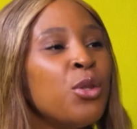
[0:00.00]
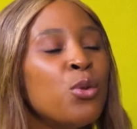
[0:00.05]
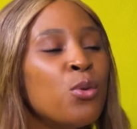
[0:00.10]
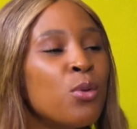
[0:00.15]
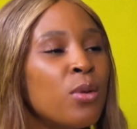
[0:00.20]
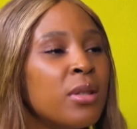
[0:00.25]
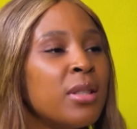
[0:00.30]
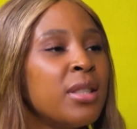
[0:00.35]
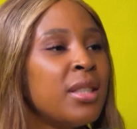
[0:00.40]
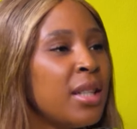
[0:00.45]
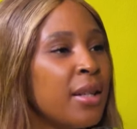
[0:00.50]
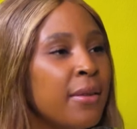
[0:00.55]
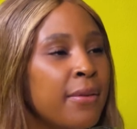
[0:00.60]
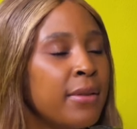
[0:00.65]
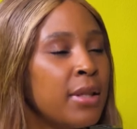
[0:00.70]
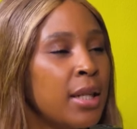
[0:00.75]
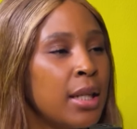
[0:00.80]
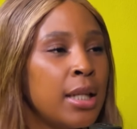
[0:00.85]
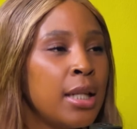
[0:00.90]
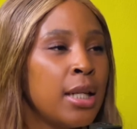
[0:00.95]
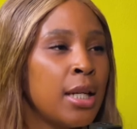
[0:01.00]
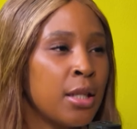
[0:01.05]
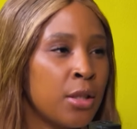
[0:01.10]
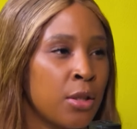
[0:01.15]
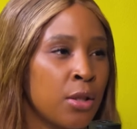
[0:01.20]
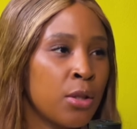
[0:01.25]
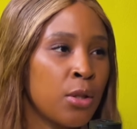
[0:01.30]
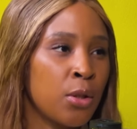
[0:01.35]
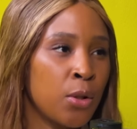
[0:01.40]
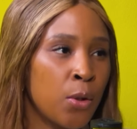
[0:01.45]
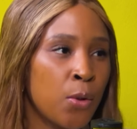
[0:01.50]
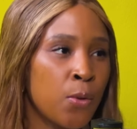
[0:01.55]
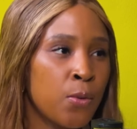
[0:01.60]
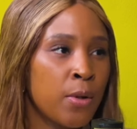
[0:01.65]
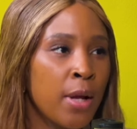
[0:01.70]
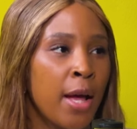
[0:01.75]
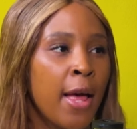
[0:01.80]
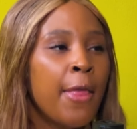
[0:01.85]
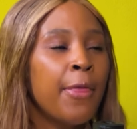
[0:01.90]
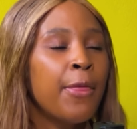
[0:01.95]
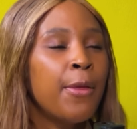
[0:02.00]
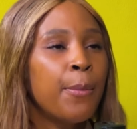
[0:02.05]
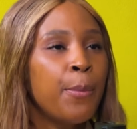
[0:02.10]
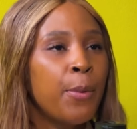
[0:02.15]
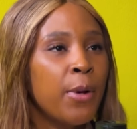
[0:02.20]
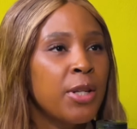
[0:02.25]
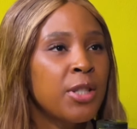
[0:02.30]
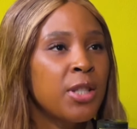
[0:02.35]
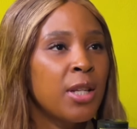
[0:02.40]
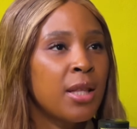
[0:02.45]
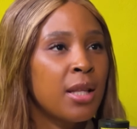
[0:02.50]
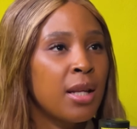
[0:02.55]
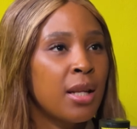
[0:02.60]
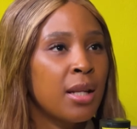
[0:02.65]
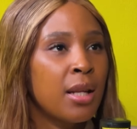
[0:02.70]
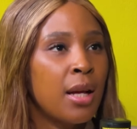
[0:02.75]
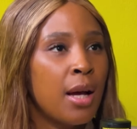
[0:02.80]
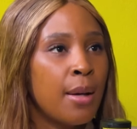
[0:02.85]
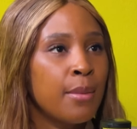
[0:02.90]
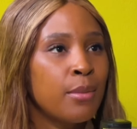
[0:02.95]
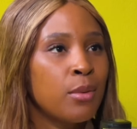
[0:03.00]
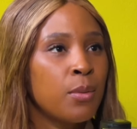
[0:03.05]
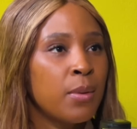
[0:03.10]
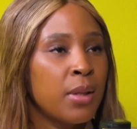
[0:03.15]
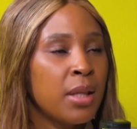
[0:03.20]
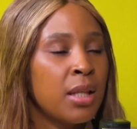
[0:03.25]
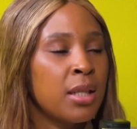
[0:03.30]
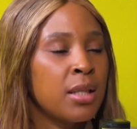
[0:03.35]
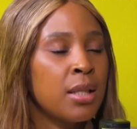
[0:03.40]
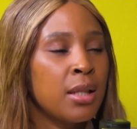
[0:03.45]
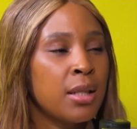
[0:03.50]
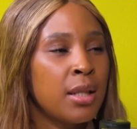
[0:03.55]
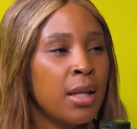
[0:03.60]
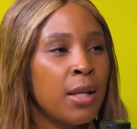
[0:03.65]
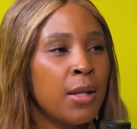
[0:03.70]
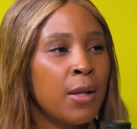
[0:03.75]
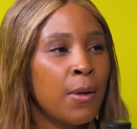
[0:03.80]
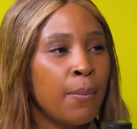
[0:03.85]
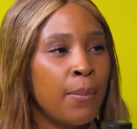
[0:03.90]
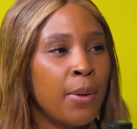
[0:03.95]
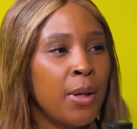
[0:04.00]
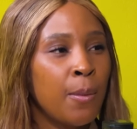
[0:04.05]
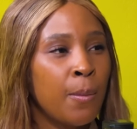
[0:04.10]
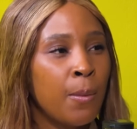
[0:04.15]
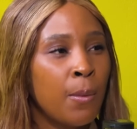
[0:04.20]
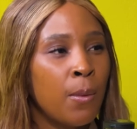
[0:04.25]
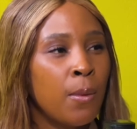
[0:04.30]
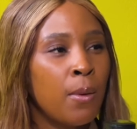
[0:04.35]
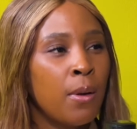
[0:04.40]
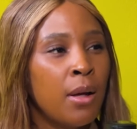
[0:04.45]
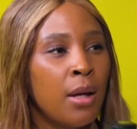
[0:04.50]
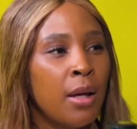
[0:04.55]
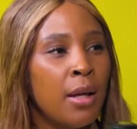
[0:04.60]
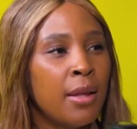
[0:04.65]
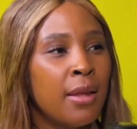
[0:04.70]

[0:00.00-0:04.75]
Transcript: you definitely are not alone the pressure that comes with entertaining people,